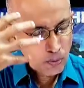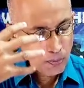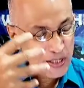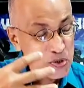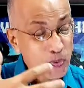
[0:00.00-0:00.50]

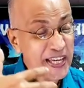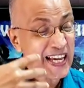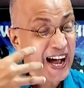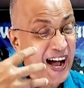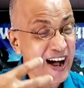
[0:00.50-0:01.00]
because we
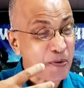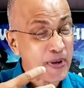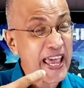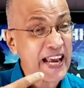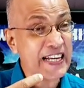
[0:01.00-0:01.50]

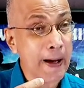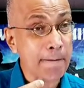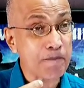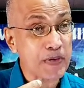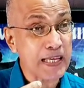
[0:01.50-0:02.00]
end
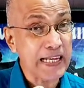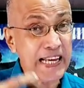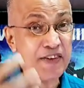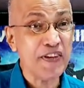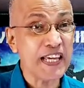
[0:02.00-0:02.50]
up
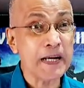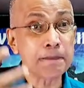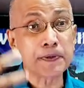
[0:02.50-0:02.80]
living in